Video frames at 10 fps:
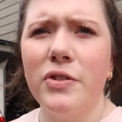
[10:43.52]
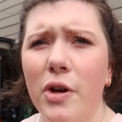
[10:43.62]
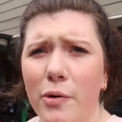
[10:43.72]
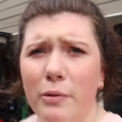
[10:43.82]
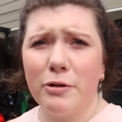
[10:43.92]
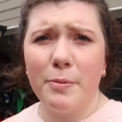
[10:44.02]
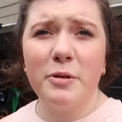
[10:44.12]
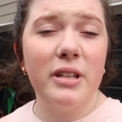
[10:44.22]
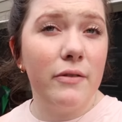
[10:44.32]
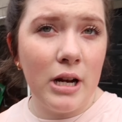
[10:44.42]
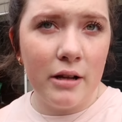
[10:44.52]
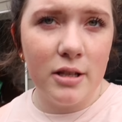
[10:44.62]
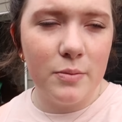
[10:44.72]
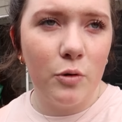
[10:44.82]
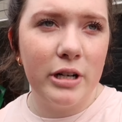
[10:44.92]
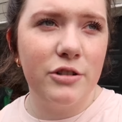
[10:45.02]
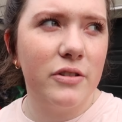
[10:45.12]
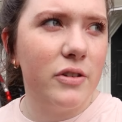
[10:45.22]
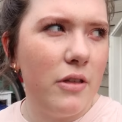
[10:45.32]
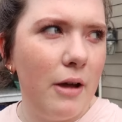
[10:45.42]
So we were supposed to leave at nine this morning
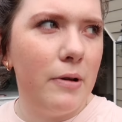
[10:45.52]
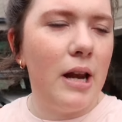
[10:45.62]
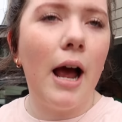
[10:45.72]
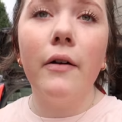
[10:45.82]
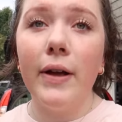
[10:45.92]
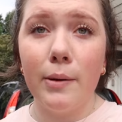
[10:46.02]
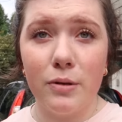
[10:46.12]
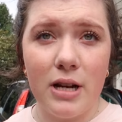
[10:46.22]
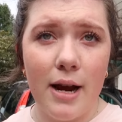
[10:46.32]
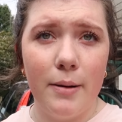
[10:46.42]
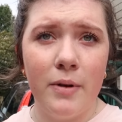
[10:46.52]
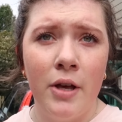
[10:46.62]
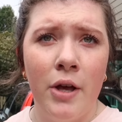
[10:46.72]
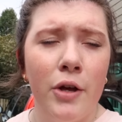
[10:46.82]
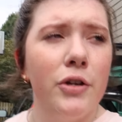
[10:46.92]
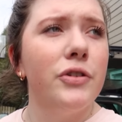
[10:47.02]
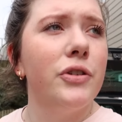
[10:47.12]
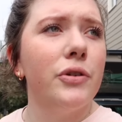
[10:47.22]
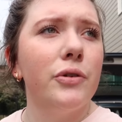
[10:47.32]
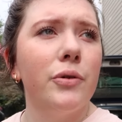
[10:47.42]
just so that we'd have ample time
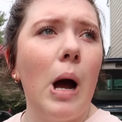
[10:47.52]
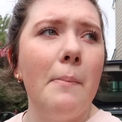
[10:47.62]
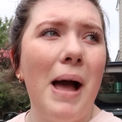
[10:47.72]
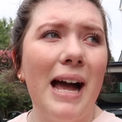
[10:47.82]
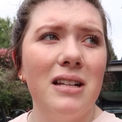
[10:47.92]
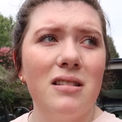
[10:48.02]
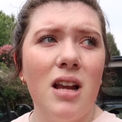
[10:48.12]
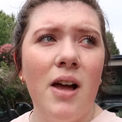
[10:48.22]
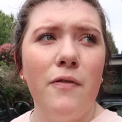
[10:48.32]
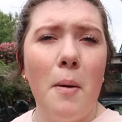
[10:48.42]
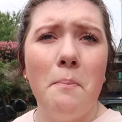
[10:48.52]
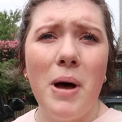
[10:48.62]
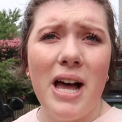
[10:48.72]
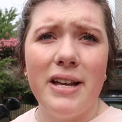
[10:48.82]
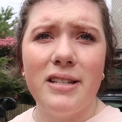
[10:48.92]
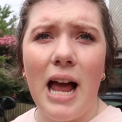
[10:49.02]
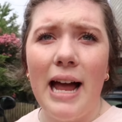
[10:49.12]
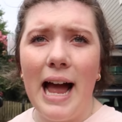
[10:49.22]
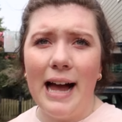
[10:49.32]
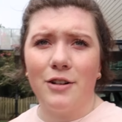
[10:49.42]
to unpack and stuff, but
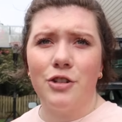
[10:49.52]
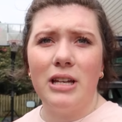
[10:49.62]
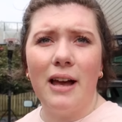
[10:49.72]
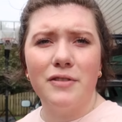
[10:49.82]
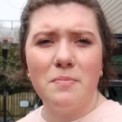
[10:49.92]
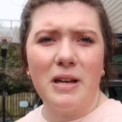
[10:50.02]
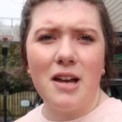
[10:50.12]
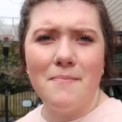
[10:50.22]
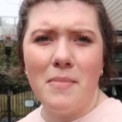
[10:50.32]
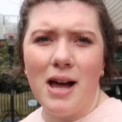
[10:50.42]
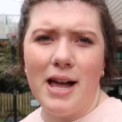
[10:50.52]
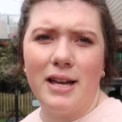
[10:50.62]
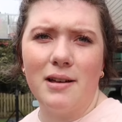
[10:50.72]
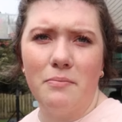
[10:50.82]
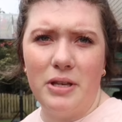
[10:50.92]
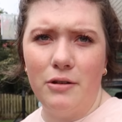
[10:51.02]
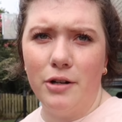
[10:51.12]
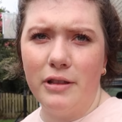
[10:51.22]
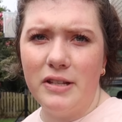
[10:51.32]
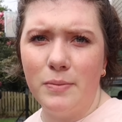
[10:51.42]
I actually have to pick up my
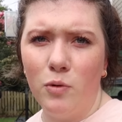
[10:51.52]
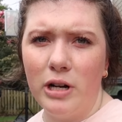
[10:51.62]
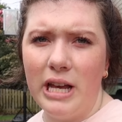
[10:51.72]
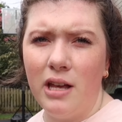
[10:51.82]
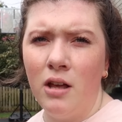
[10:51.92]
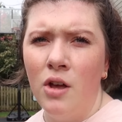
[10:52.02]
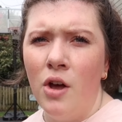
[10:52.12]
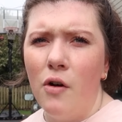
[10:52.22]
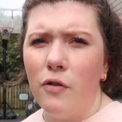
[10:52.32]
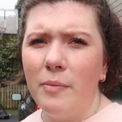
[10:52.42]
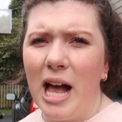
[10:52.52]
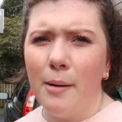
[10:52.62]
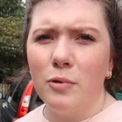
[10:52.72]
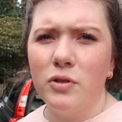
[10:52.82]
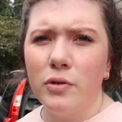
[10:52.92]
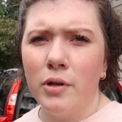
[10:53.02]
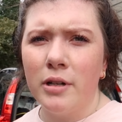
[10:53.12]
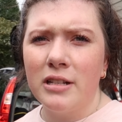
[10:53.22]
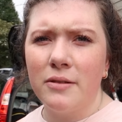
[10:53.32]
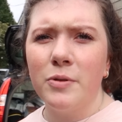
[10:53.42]
computer this morning from the Apple Store
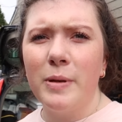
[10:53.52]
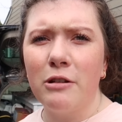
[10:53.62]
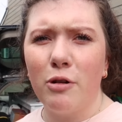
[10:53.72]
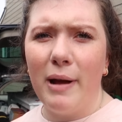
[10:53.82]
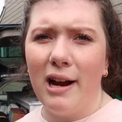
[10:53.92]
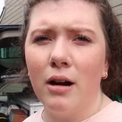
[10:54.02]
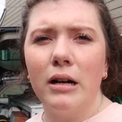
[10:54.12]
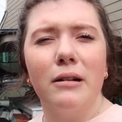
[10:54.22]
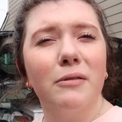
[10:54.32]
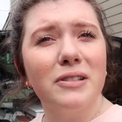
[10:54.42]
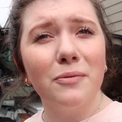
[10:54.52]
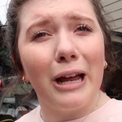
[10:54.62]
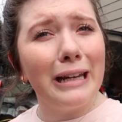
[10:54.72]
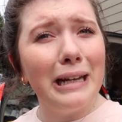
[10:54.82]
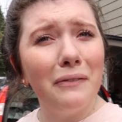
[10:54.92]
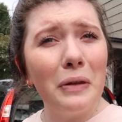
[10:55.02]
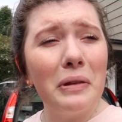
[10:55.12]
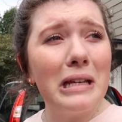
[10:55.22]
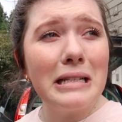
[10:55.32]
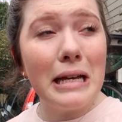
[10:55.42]
because it was being repaired and it wasn't ready, even
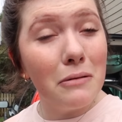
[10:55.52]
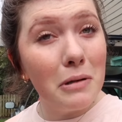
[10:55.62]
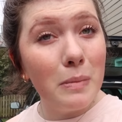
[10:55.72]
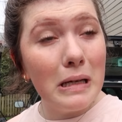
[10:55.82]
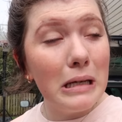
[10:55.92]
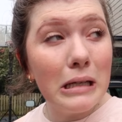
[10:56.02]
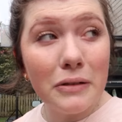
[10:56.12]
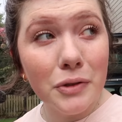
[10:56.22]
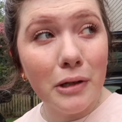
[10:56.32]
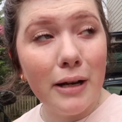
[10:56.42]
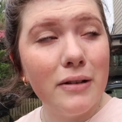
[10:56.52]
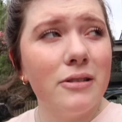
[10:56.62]
though they said it would be yesterday.